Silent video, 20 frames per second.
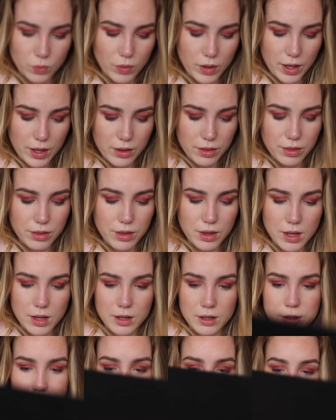with
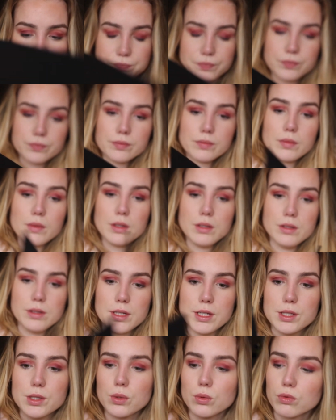
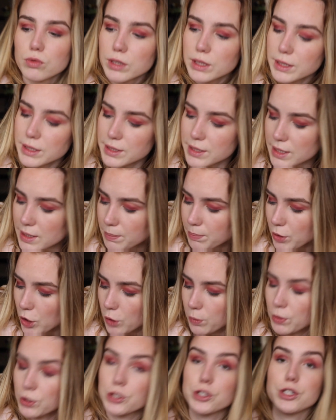this really deep purple